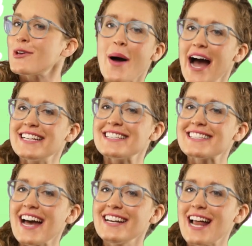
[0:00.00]
So I
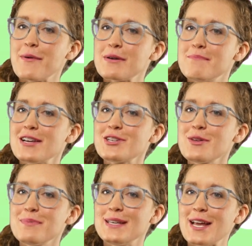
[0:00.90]
decided I would measure
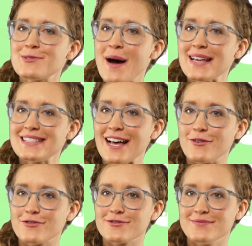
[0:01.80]
the pH
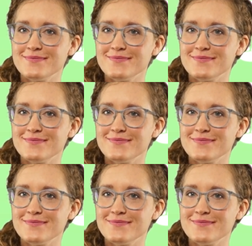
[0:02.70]
myself.